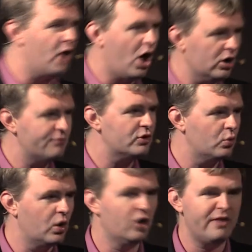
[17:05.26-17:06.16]
all over the
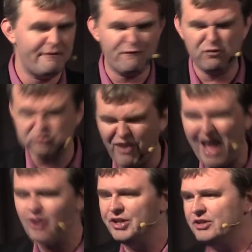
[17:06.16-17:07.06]
world that
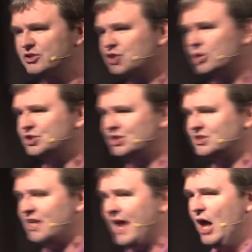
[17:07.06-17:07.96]
filed into churches
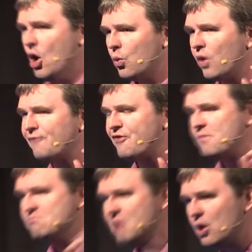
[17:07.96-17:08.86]
today. We're
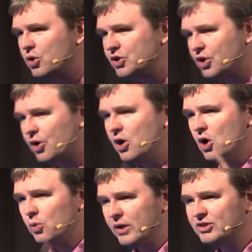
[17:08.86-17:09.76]
familiar
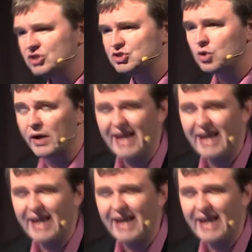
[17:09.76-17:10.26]
with the story.